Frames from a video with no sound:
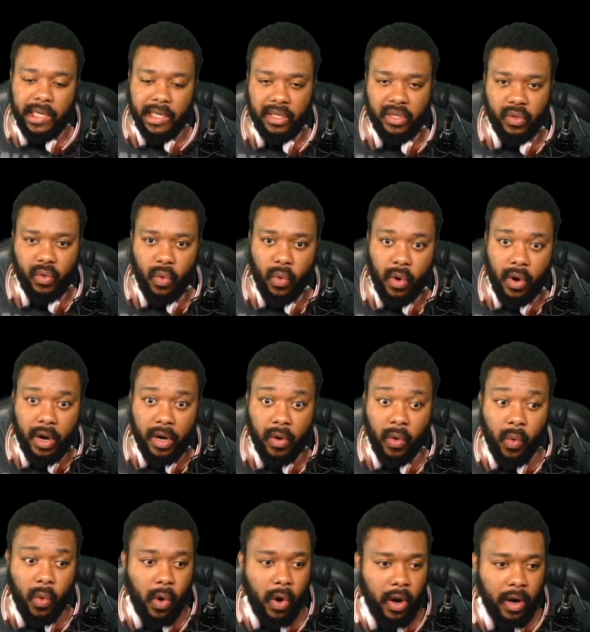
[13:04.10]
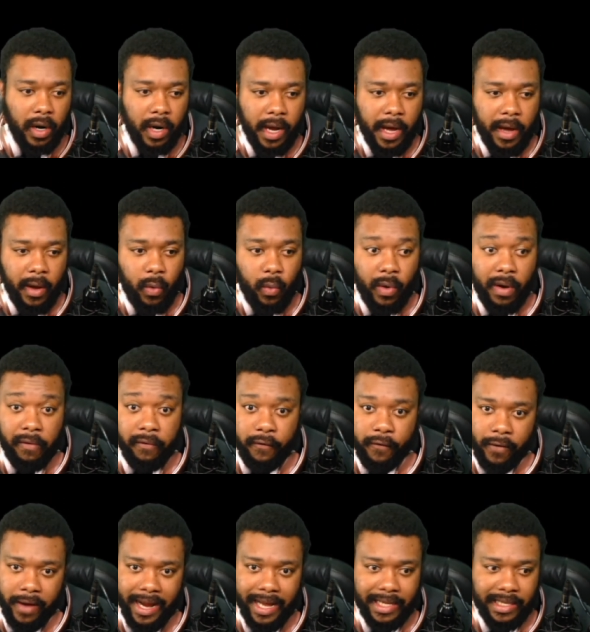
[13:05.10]
Discord, or we're
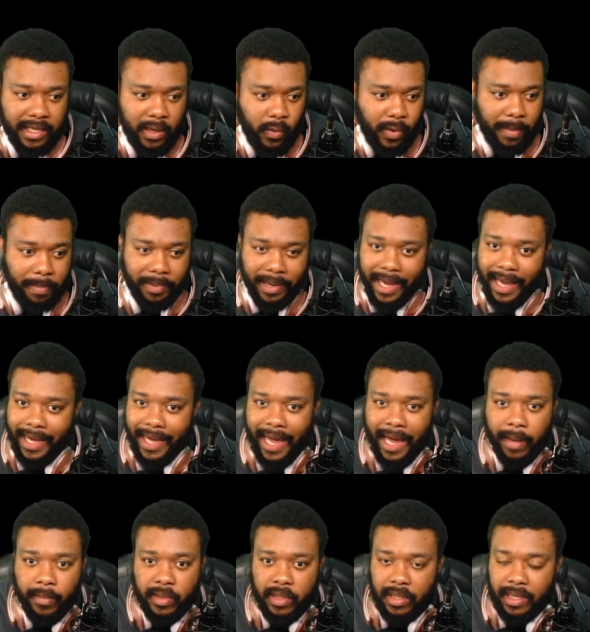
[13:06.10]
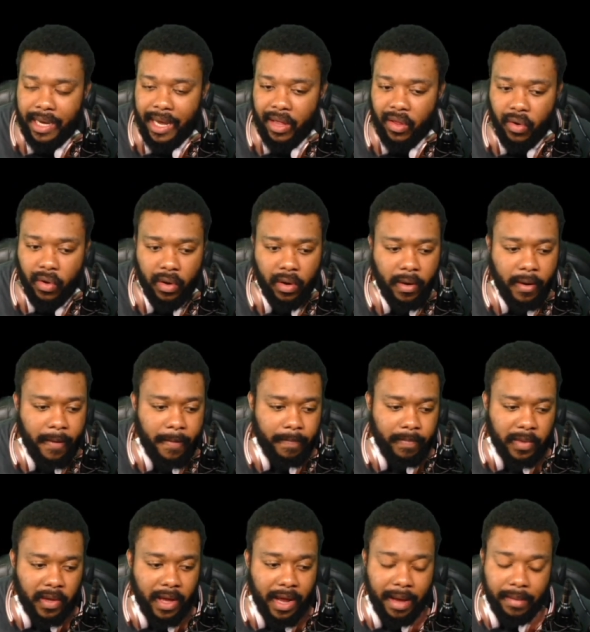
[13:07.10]
friends and we play games together,
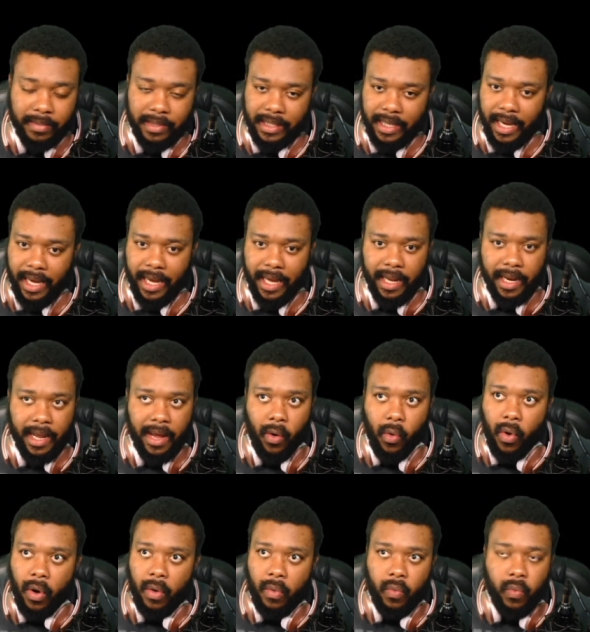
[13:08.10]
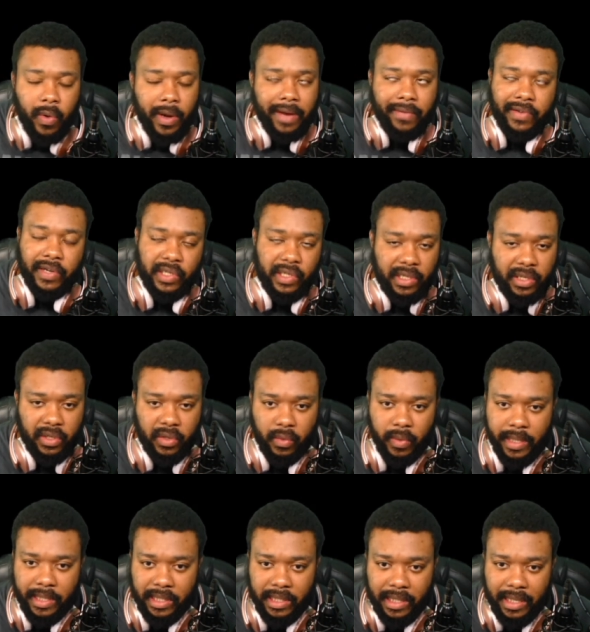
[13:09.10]
you know what I'm saying, or whatever the
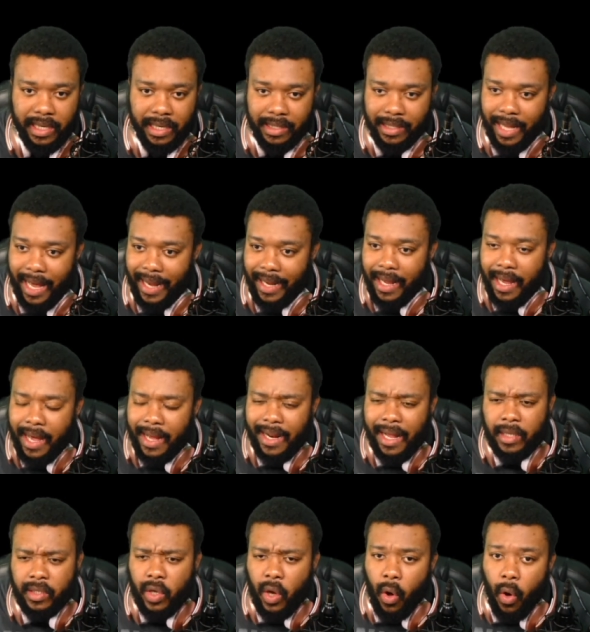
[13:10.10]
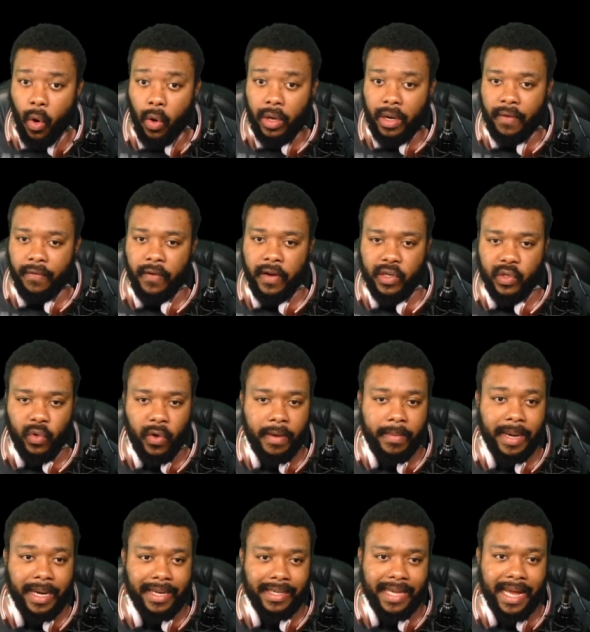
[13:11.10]
situation is, like, that's a whole different
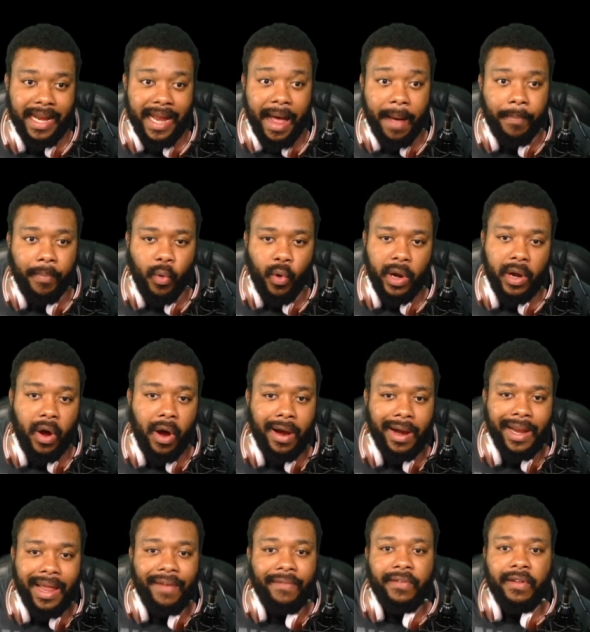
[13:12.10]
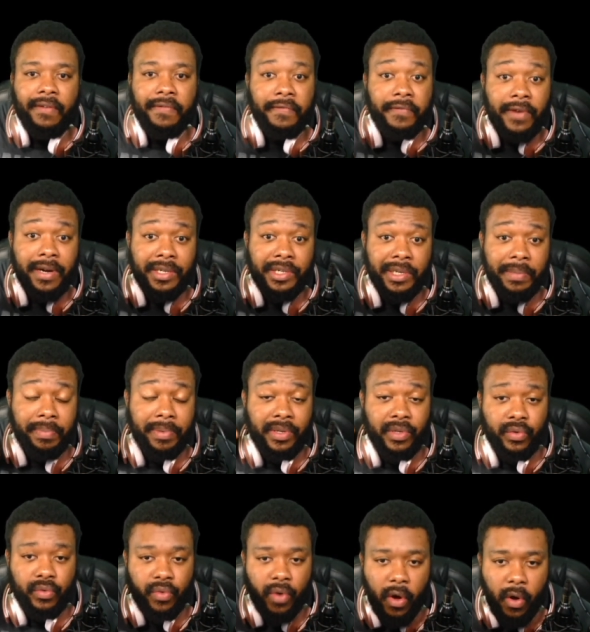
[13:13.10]
story, because at that point our level of friendship
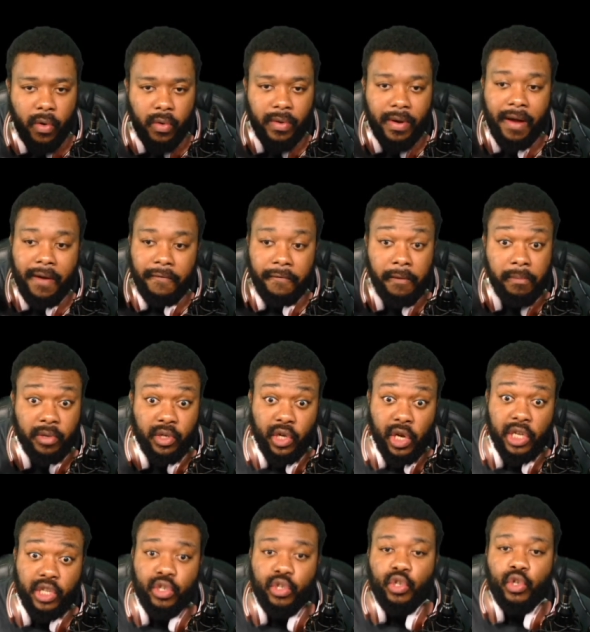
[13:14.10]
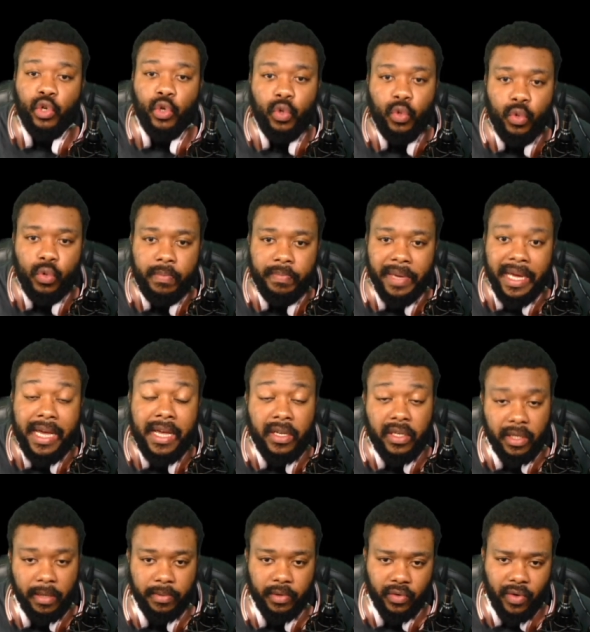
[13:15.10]
has grown from just you being
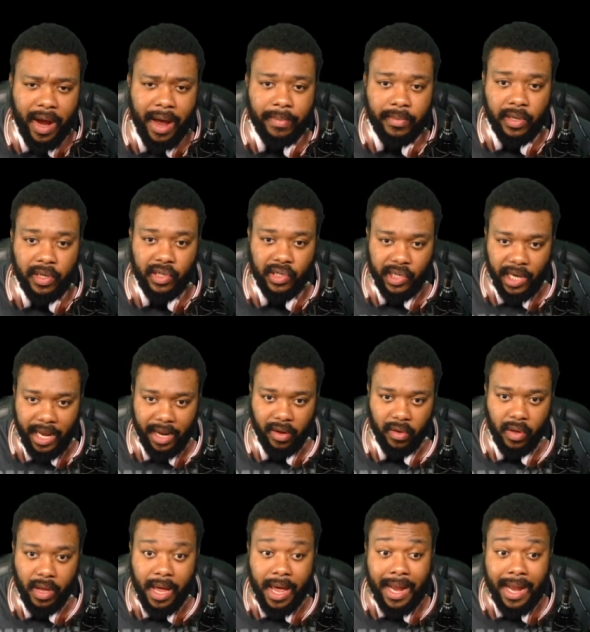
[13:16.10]
subscribed to the channel.